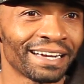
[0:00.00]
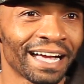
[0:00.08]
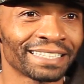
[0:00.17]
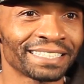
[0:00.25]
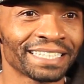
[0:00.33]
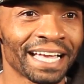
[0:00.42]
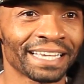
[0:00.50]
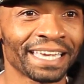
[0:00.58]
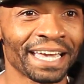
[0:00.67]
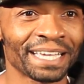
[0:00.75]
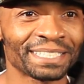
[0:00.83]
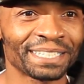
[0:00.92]
I just got
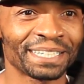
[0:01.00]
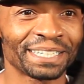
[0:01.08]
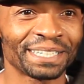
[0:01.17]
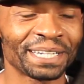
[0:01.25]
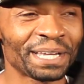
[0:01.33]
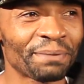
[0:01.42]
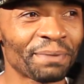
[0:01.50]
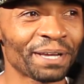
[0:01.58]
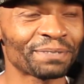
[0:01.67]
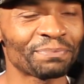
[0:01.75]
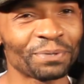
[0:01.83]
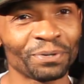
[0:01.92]
casted in a
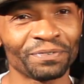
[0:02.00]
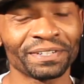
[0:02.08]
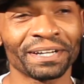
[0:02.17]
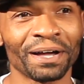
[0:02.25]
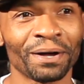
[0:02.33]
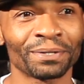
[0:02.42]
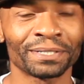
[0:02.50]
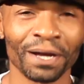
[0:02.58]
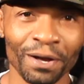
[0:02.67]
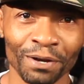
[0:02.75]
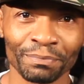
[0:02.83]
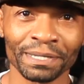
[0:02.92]
DMX movie called
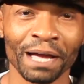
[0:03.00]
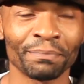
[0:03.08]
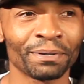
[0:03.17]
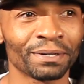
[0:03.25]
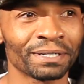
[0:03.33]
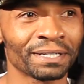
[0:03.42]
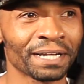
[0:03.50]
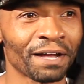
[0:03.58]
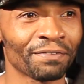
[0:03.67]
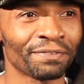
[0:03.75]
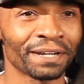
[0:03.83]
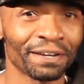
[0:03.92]
Dog Me. Y'all be on the
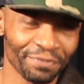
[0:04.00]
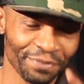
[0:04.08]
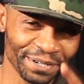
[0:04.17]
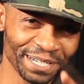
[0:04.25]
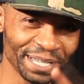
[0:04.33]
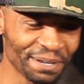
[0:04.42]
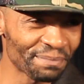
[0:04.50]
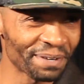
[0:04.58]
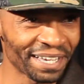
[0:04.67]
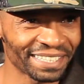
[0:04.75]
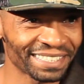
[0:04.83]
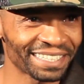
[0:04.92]
lookout for free
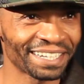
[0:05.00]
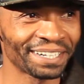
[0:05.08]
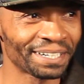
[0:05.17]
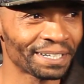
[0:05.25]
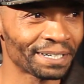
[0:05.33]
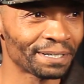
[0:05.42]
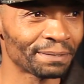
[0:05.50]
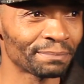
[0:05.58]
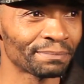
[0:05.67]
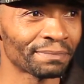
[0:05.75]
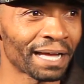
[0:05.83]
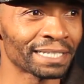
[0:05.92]
DMX.
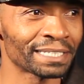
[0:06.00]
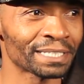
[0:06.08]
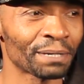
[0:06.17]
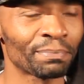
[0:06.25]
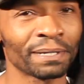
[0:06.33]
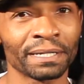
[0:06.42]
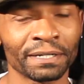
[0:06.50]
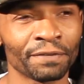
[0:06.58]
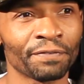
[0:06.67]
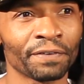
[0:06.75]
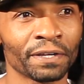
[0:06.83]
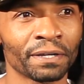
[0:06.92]
I just completed
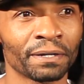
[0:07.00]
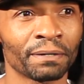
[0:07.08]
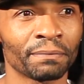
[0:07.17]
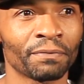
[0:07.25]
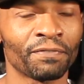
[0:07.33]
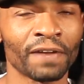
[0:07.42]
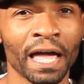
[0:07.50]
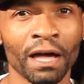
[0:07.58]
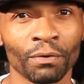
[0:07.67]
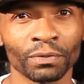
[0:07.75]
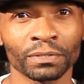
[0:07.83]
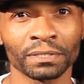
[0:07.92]
the film
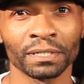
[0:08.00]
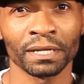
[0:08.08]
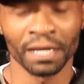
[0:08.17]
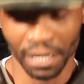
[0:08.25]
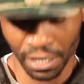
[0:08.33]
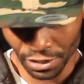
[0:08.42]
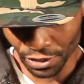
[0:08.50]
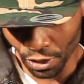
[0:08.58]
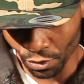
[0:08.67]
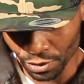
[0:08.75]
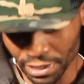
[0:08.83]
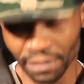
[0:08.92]
Flowers,
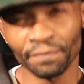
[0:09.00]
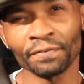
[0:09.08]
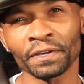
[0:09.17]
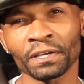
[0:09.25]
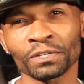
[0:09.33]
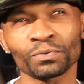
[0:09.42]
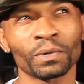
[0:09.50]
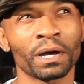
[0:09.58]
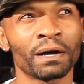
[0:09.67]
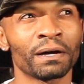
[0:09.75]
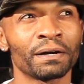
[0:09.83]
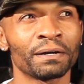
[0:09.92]
Soul City Films with
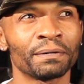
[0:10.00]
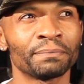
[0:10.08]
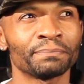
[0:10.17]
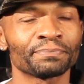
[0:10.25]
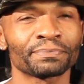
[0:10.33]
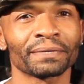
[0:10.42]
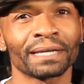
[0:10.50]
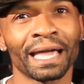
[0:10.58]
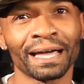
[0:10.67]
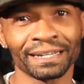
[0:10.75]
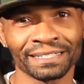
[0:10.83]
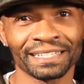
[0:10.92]

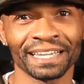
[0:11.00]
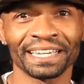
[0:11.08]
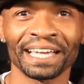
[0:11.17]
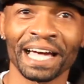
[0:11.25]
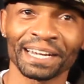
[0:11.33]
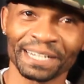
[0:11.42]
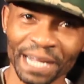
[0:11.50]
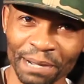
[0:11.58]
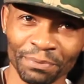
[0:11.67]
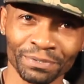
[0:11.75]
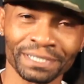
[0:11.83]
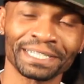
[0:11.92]
Alizé out of
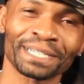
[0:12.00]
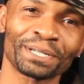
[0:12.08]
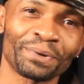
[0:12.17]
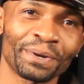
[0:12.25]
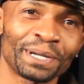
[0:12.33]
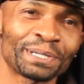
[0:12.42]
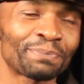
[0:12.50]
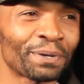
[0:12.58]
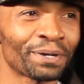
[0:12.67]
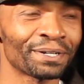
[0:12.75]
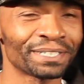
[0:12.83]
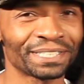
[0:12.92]
neighboring city,
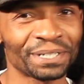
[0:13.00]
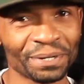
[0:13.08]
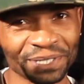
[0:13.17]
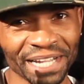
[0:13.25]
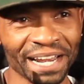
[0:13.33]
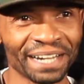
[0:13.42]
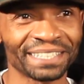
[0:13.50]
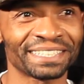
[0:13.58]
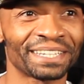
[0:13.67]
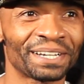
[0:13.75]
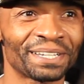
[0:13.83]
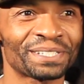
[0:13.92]
Greensboro. You know, shout out
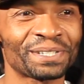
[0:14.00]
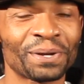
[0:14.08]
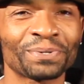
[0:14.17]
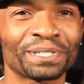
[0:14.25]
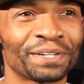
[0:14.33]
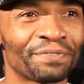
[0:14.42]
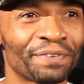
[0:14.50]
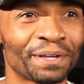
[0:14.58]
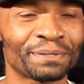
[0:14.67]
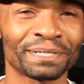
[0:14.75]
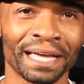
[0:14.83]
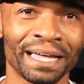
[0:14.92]
to Soul City
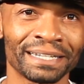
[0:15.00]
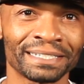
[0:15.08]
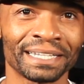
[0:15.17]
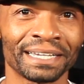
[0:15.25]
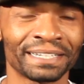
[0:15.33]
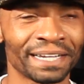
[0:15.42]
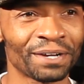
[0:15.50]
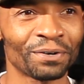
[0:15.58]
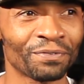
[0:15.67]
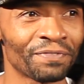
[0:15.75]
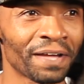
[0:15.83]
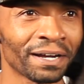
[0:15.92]
Films and Alizé, that
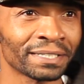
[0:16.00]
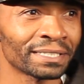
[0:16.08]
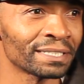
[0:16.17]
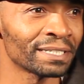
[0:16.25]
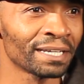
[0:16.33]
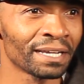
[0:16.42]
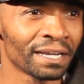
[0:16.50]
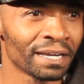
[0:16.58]
whole faculty.